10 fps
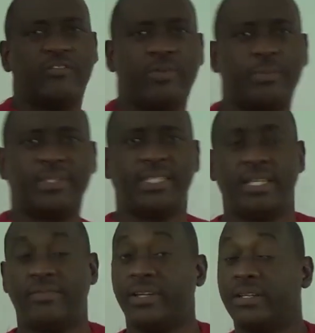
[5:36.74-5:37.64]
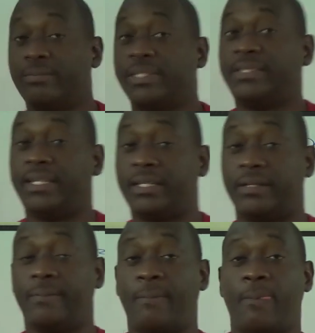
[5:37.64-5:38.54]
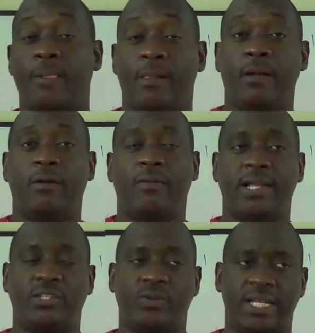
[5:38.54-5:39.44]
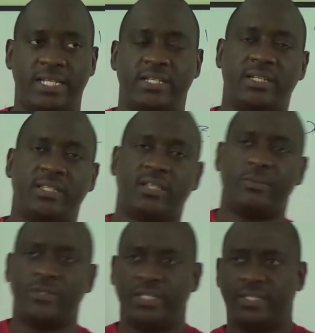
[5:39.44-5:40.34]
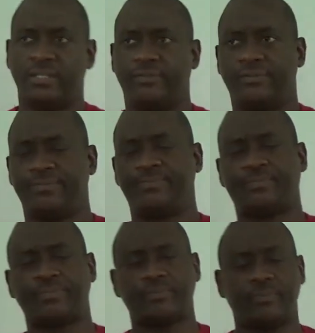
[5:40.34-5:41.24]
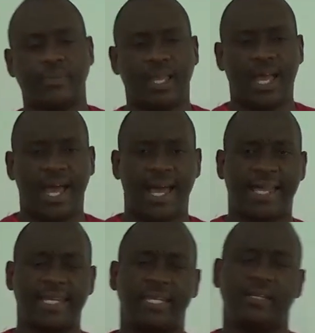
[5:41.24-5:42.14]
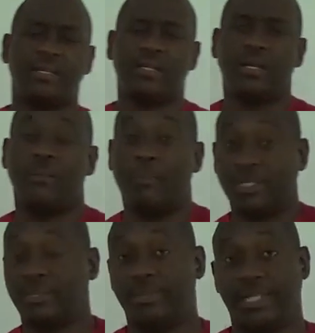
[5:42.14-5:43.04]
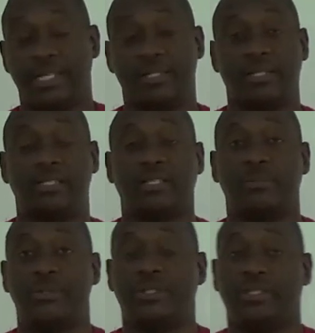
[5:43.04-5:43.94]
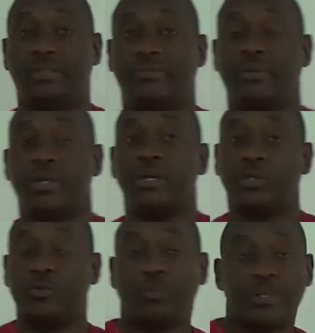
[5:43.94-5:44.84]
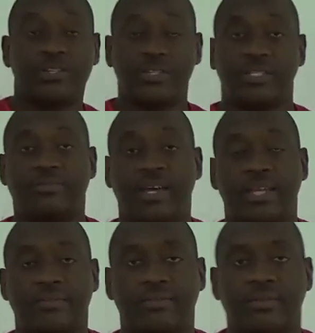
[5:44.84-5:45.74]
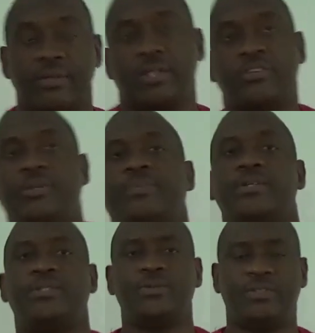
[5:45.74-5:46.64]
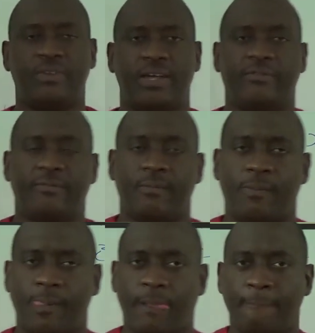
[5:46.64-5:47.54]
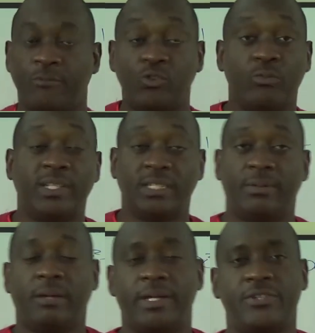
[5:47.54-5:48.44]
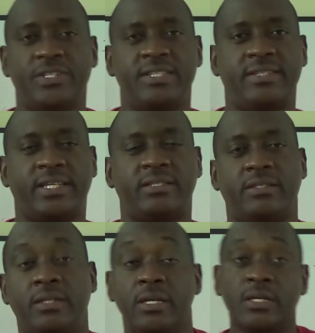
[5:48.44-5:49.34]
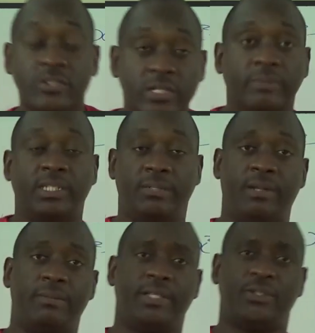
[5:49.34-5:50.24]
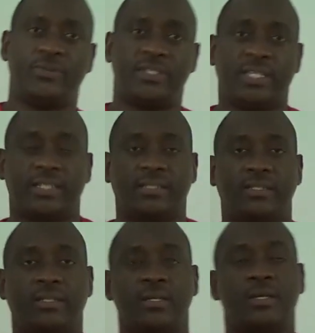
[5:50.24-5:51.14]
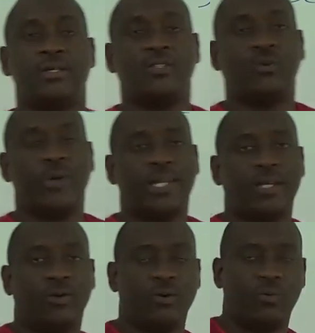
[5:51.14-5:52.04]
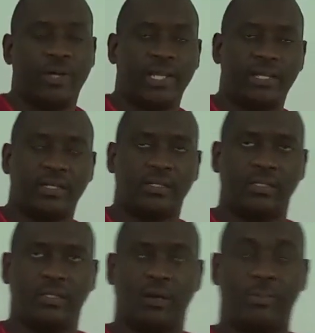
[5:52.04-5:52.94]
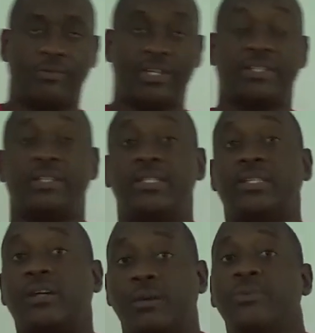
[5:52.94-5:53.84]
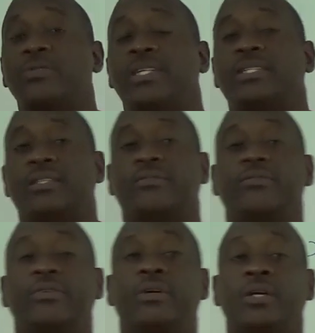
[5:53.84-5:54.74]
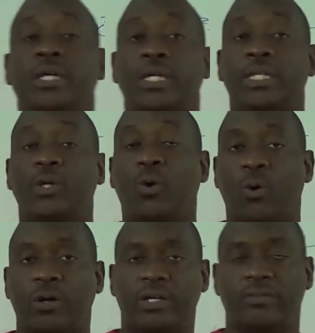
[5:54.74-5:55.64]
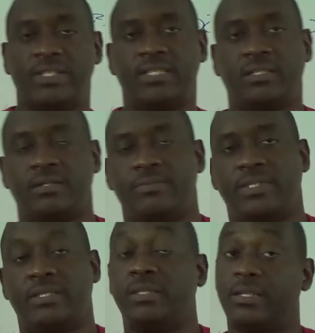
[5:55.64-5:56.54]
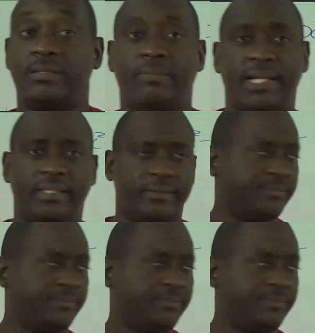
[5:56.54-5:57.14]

property if I'm not mistaken. Right, so addition is commutative and multiplication is commutative. 2 plus 3 is 5, 3 plus 2 is 5. 2 multiplied by 3 is 6, 3 multiplied by 2 is 6. So when an operation is commutative, the order of the terms doesn't matter.